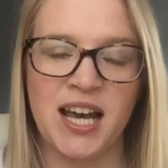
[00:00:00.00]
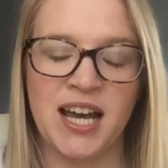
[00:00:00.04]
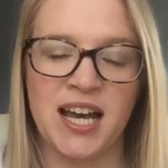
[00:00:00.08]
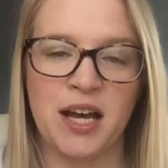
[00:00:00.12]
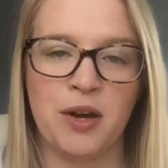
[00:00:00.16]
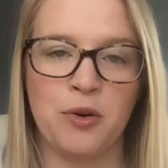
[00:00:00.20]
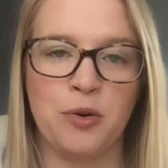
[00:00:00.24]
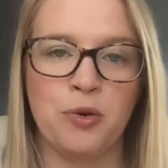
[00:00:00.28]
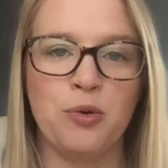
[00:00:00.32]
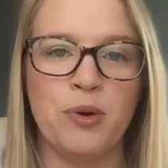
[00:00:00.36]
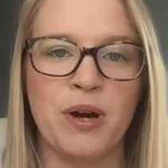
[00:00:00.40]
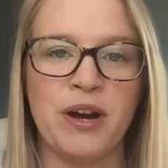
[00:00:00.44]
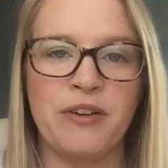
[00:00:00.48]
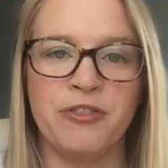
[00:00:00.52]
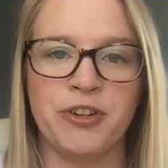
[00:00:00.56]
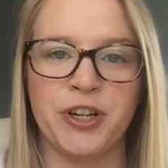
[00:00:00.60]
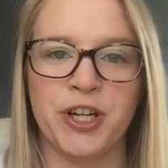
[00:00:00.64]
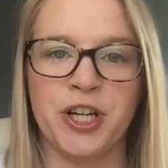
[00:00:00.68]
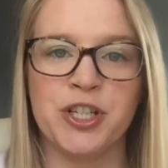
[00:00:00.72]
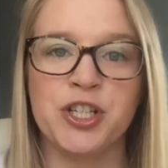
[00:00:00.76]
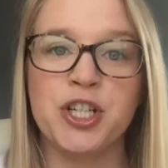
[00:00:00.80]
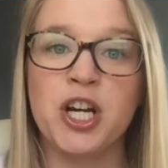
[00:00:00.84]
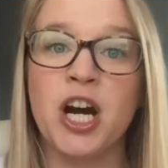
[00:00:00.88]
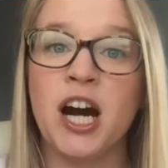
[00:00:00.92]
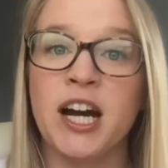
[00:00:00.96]
whoever you're
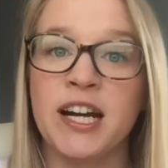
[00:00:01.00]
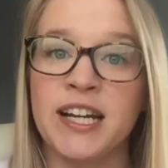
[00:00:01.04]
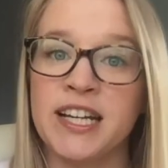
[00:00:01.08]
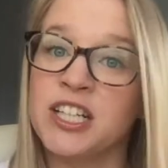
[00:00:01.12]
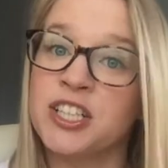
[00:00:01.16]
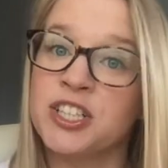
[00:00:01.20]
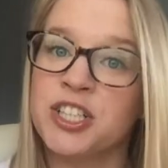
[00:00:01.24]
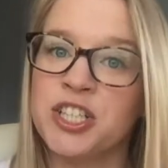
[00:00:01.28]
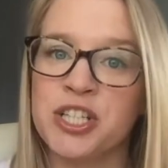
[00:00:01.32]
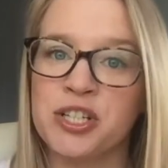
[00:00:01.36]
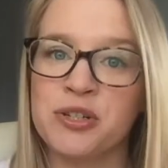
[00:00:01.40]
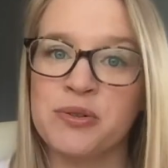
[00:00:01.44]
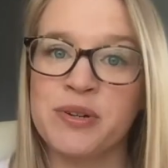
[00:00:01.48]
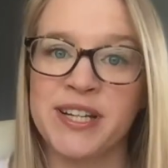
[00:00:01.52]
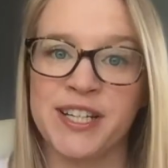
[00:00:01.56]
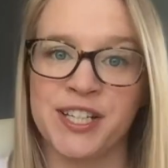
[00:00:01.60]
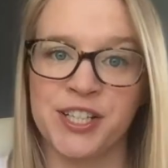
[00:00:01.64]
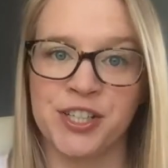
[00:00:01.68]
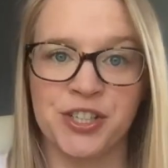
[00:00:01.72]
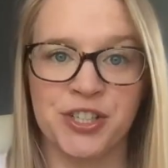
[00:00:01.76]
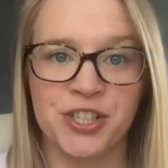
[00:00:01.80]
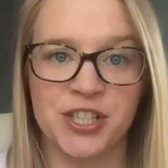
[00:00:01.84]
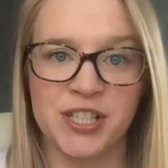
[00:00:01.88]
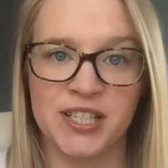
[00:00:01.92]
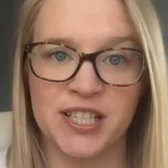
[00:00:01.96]
talking to in
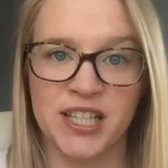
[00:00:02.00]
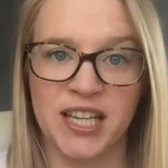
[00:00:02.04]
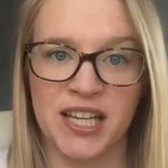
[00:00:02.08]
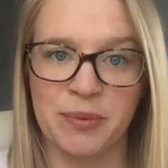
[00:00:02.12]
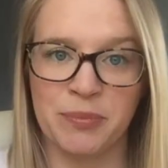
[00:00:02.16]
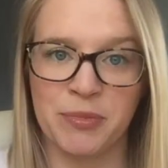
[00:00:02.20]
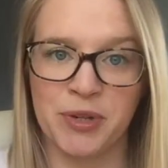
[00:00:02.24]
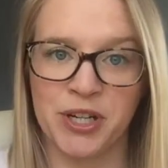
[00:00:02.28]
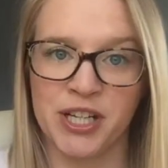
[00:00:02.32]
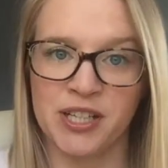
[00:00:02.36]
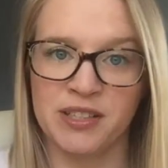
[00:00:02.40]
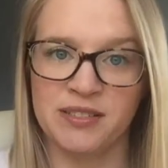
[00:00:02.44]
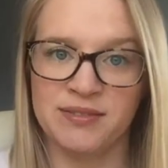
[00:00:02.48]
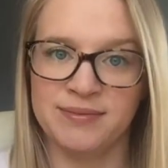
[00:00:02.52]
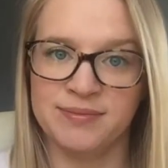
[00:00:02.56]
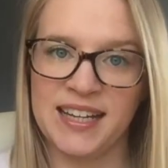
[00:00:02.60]
your disclaimer.